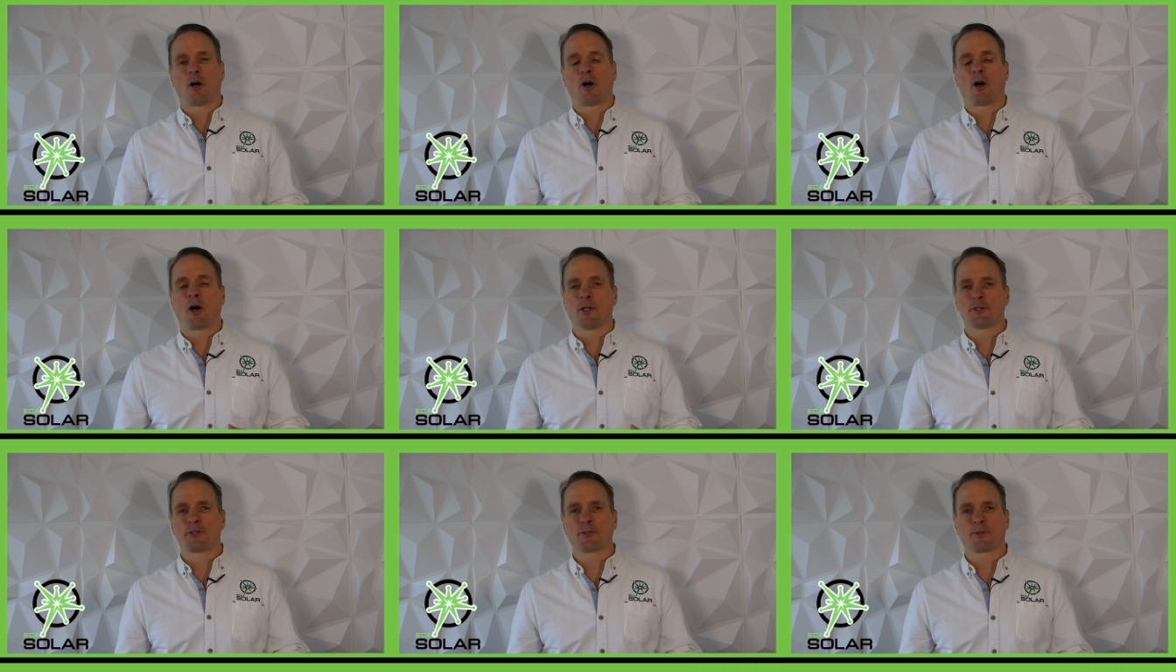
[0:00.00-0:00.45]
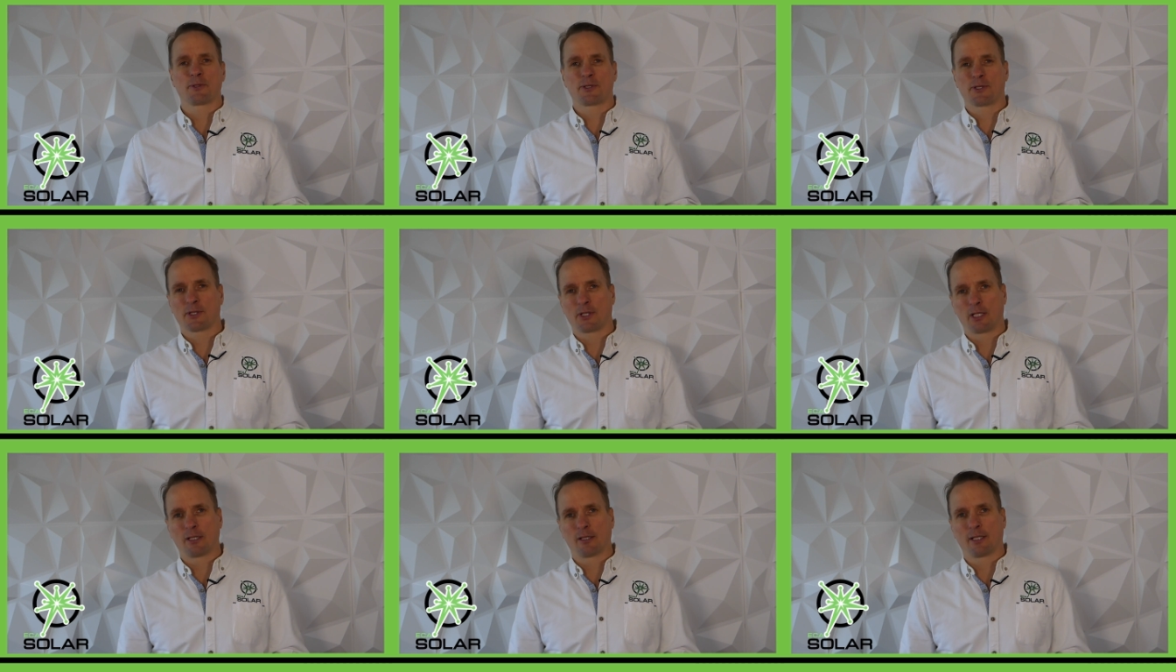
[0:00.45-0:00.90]
onto a
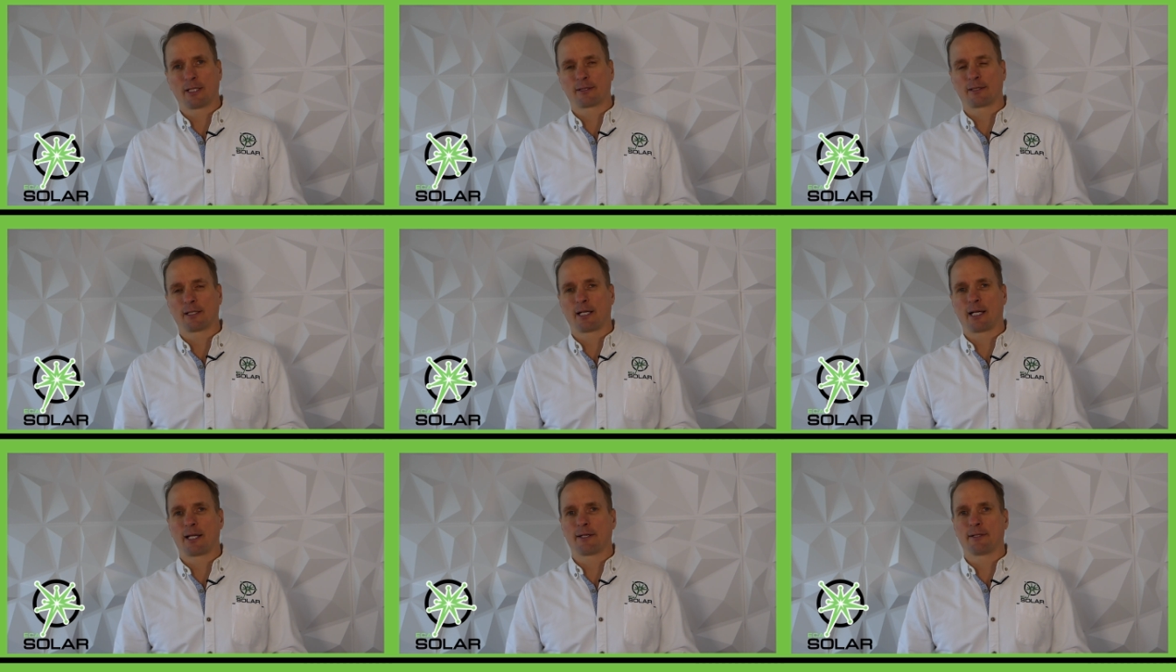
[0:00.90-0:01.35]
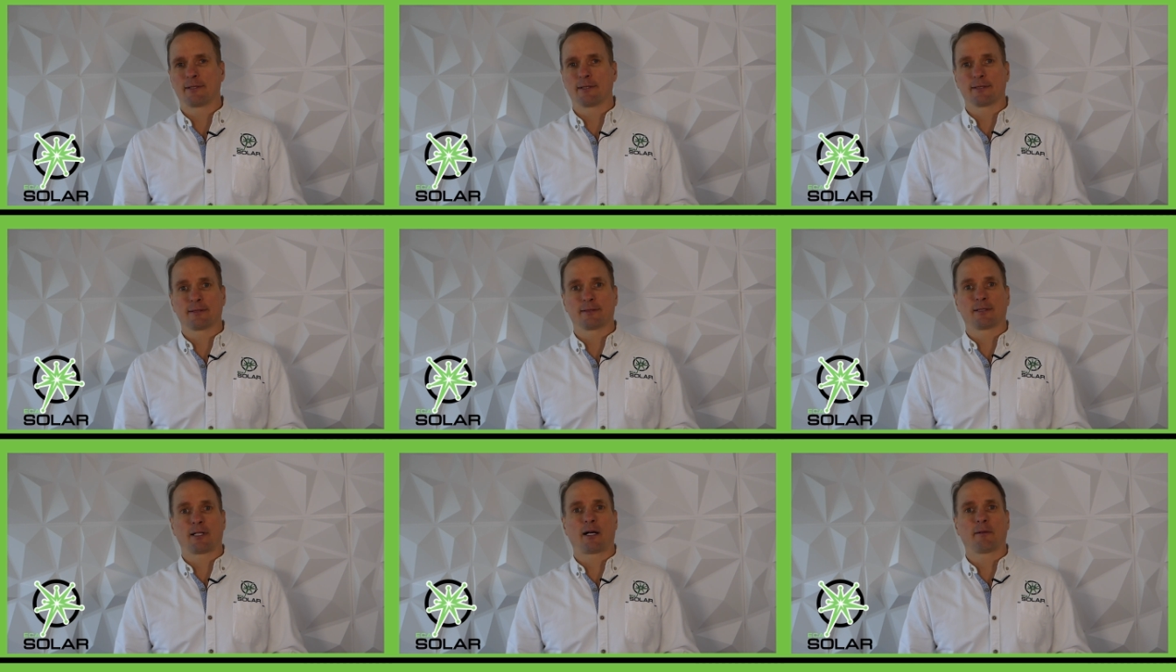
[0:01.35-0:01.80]
site like that
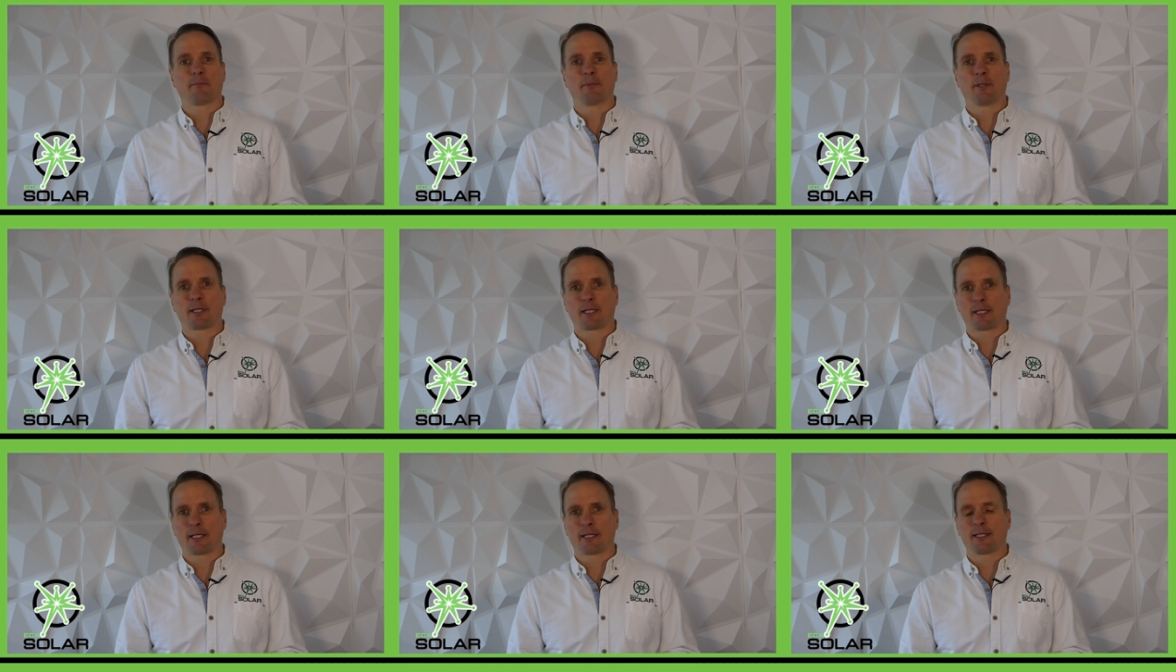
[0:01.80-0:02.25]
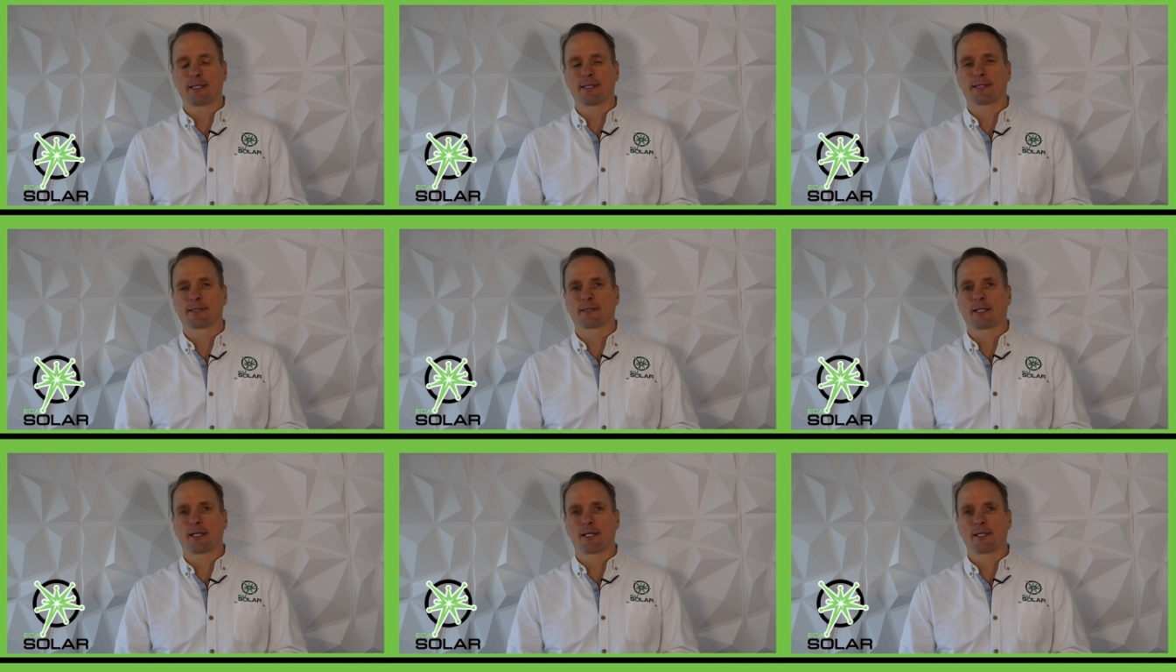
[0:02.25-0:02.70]
does not make any
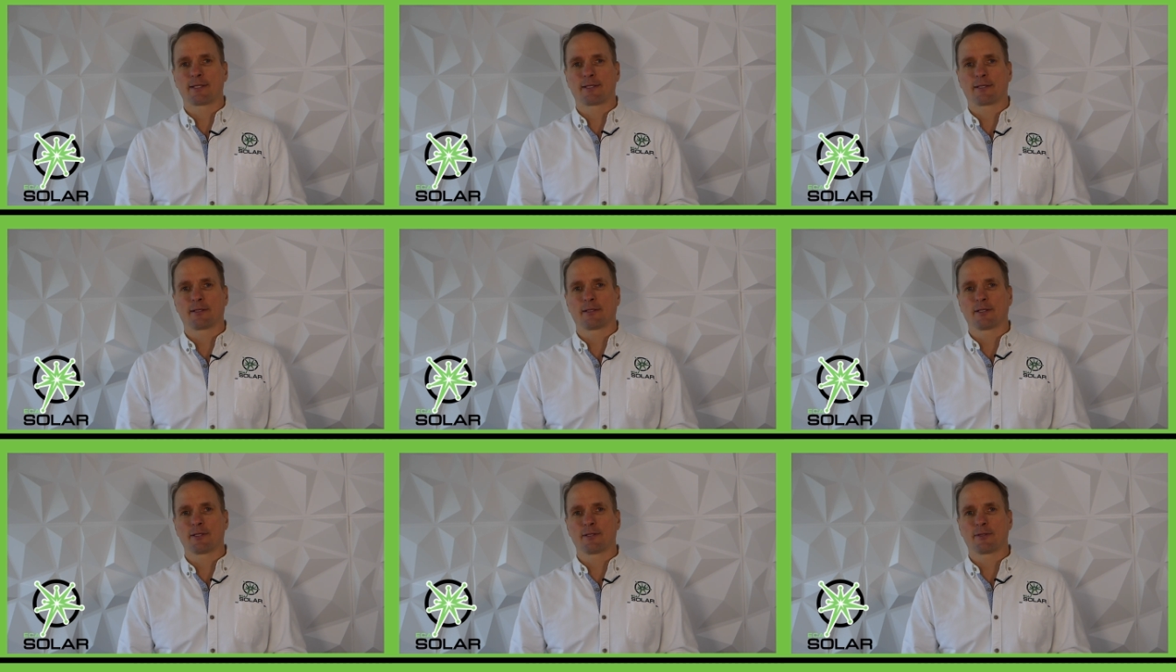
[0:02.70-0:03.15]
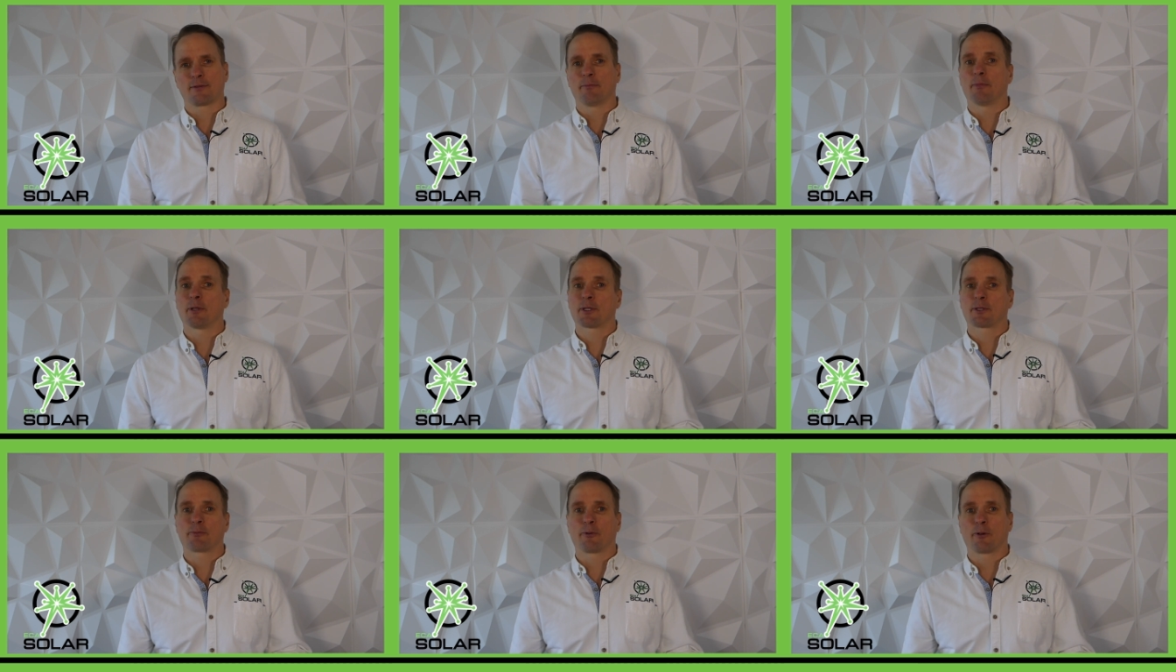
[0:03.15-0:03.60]
sense and is
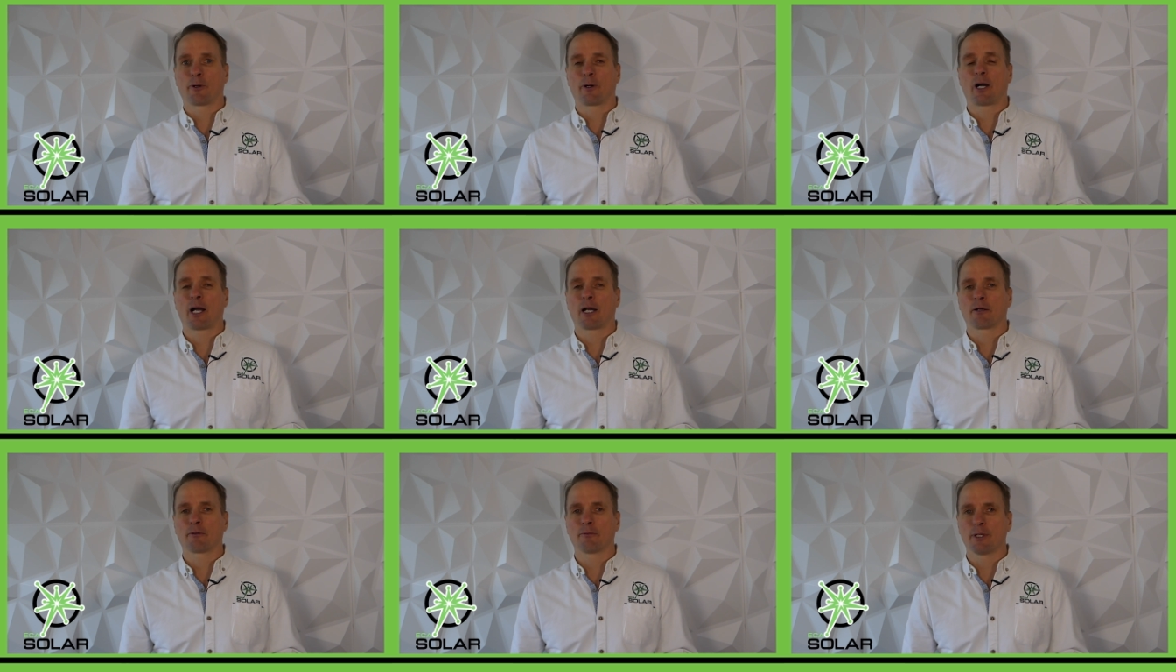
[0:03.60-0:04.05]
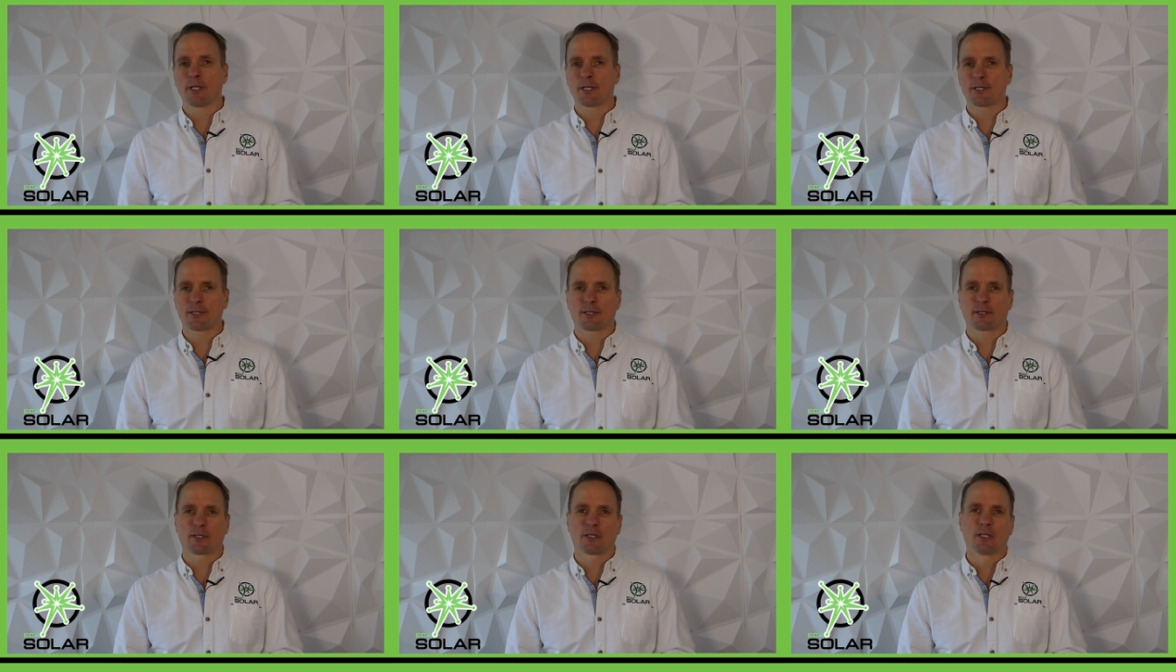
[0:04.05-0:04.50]
much more high
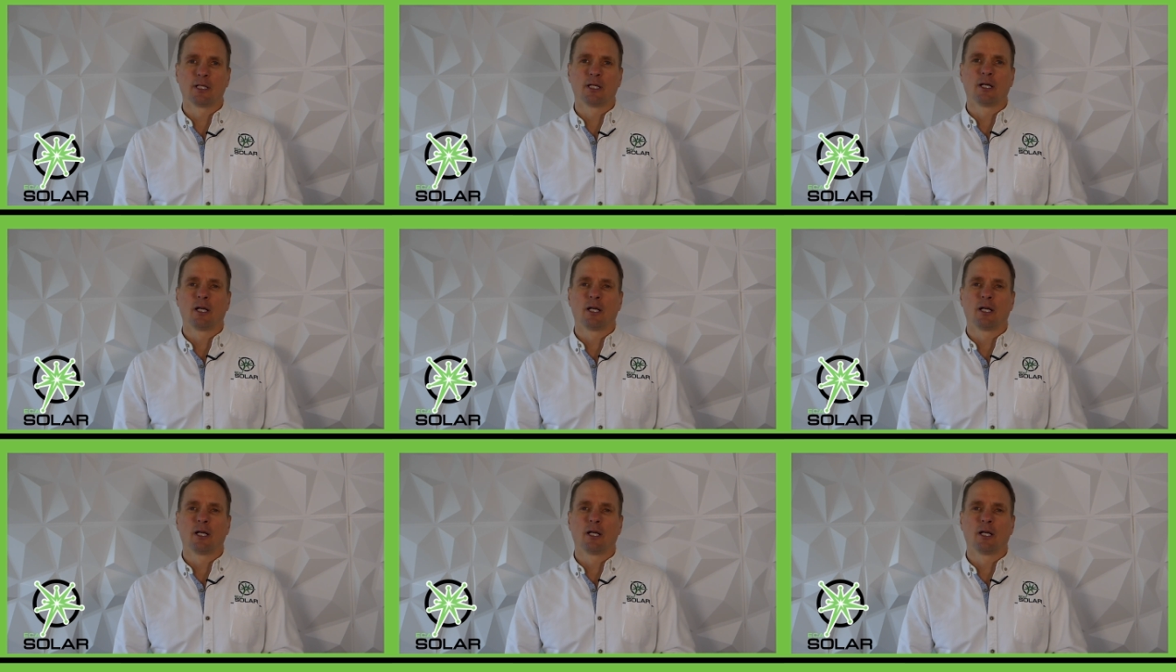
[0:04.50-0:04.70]
risk.